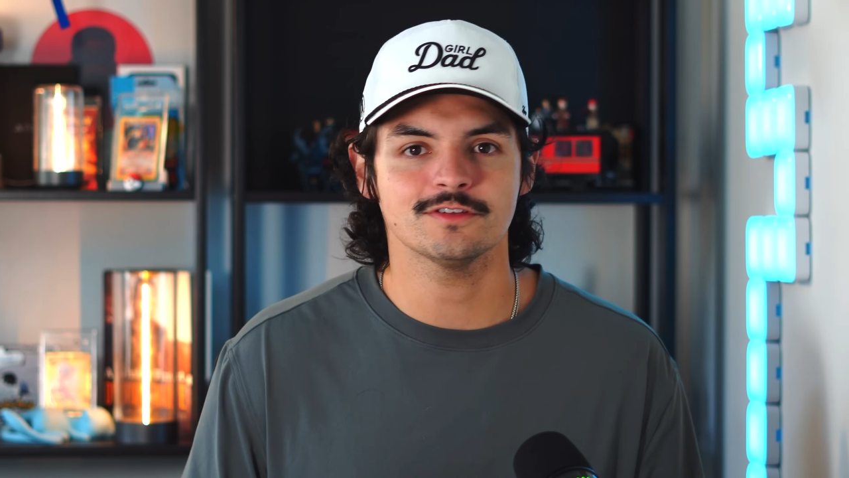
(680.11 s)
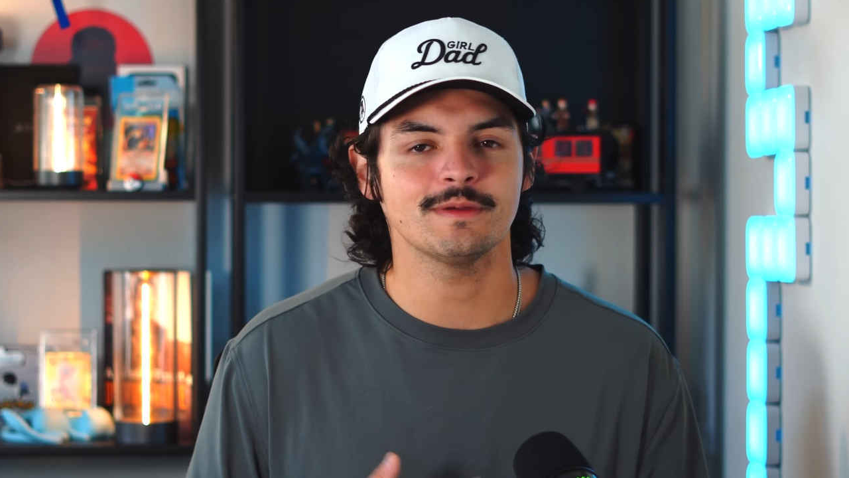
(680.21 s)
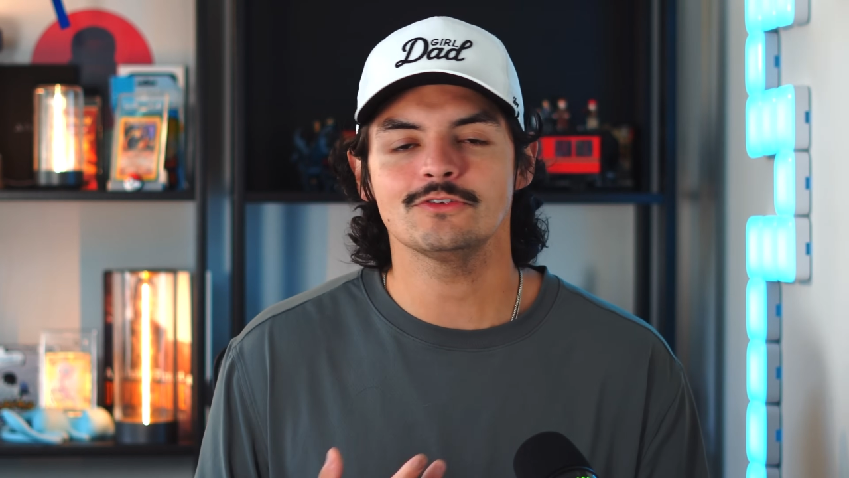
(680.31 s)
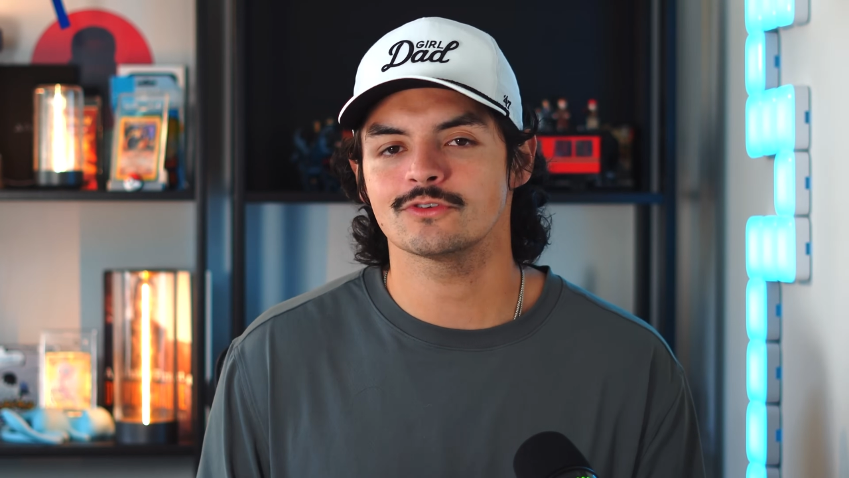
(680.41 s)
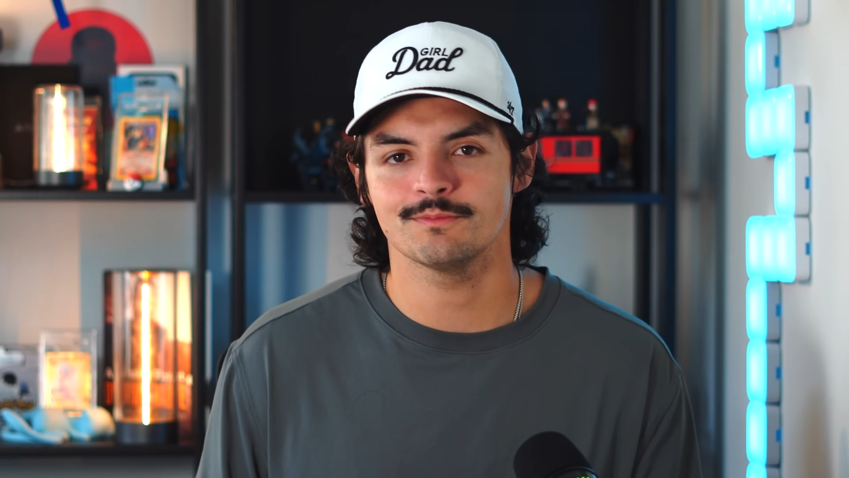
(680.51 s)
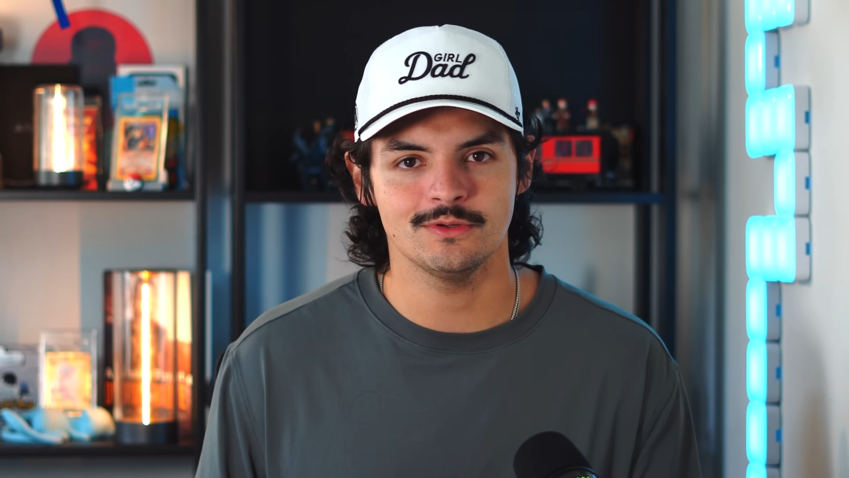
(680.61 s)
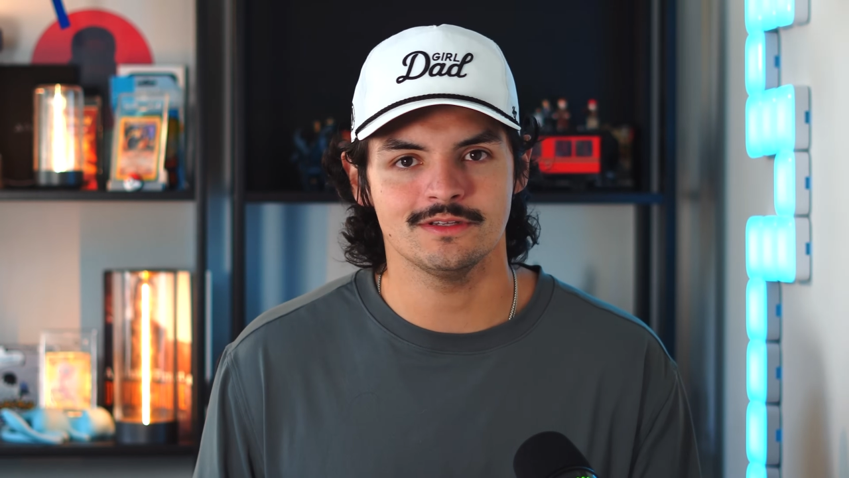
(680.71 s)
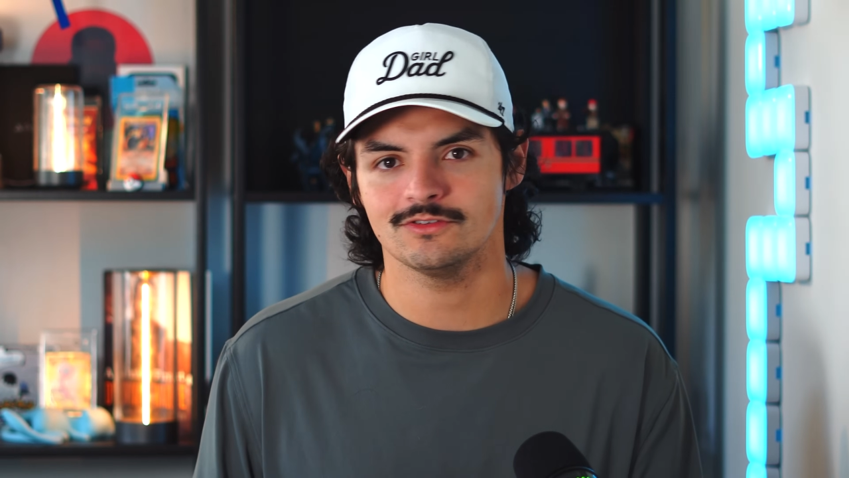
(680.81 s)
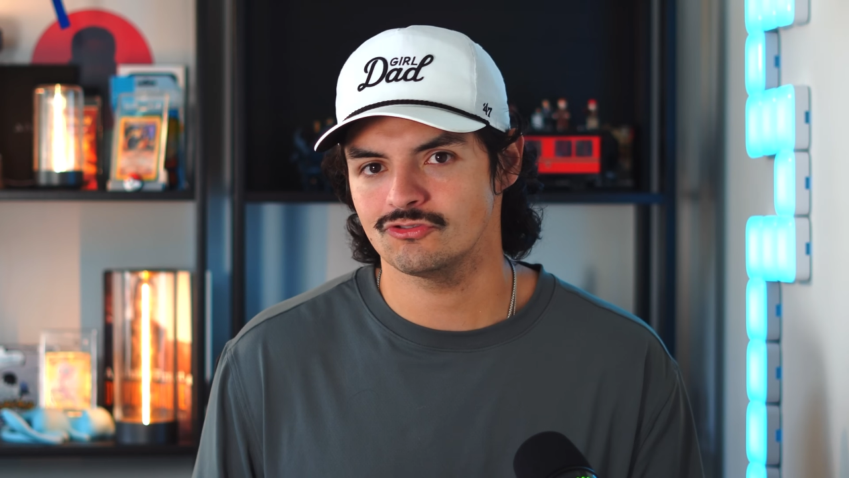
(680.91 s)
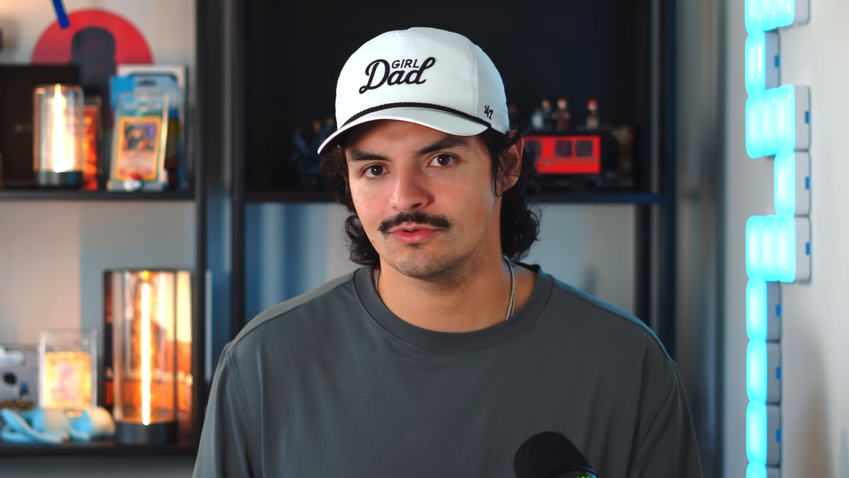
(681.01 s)
spatial
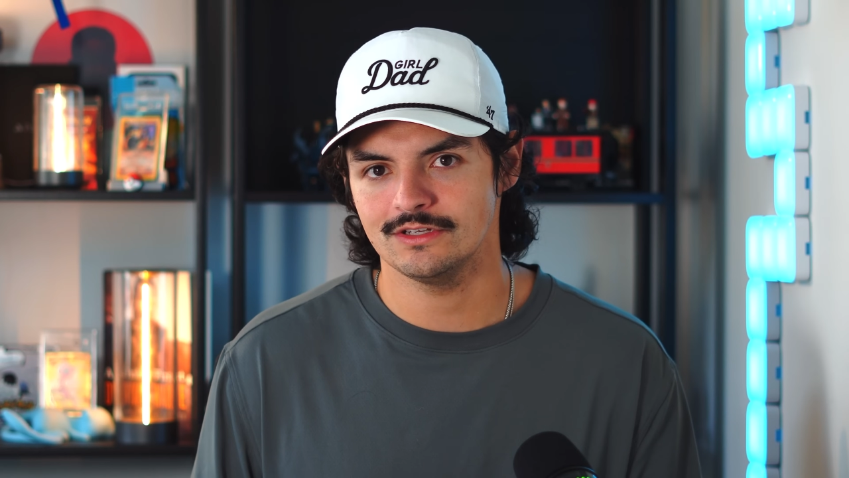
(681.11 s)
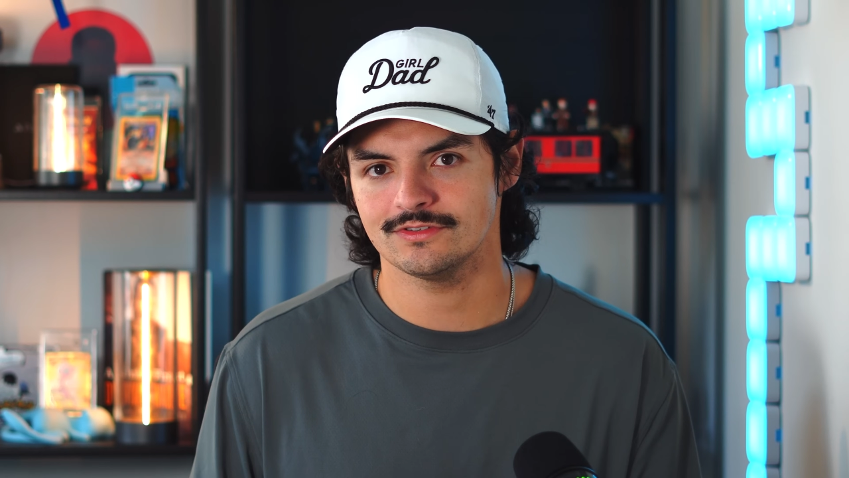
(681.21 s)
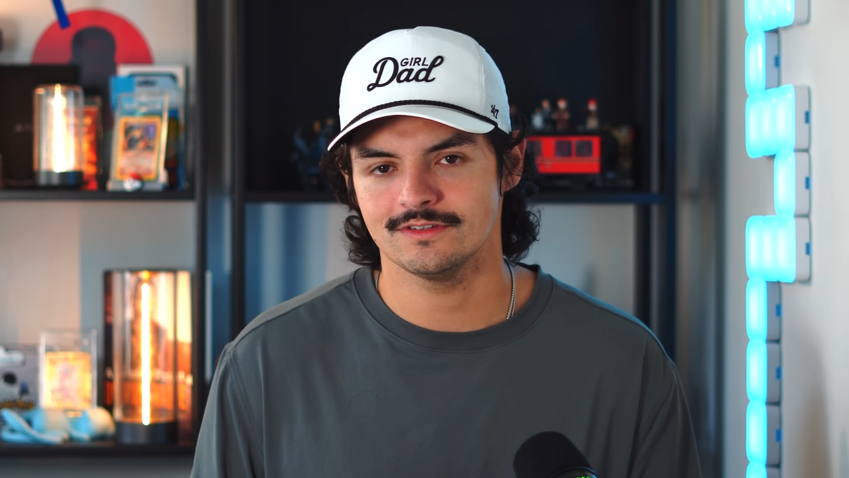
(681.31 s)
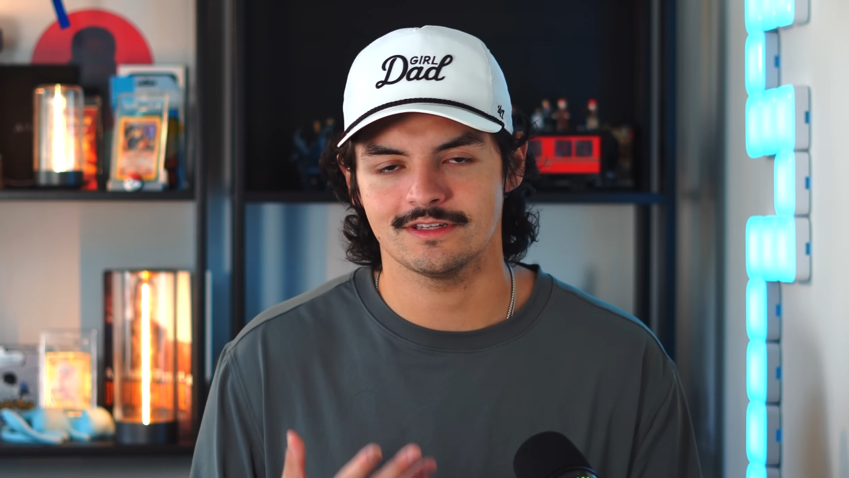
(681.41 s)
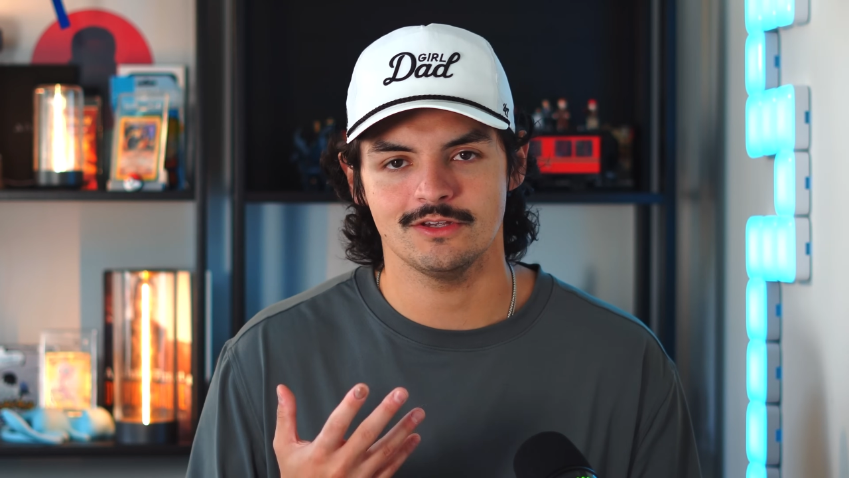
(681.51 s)
computing situations